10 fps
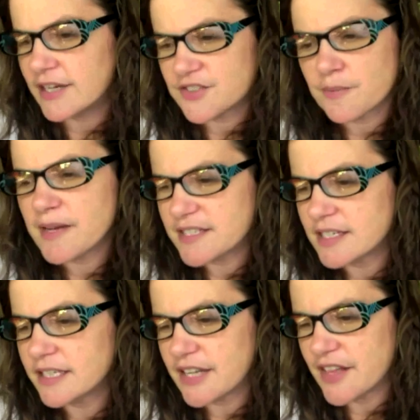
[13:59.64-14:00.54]
So
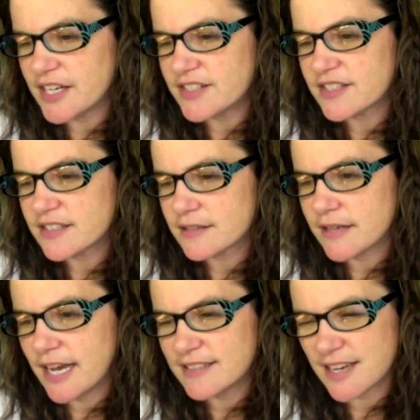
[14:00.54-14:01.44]
basically that it's
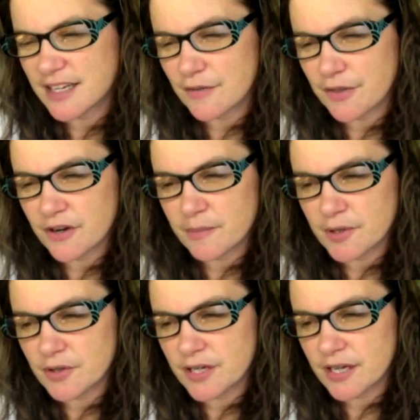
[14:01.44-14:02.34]
has kind of
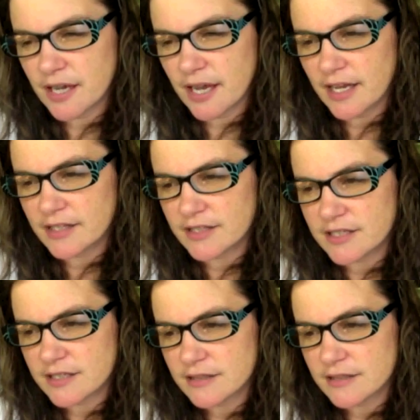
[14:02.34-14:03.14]
therapeutic and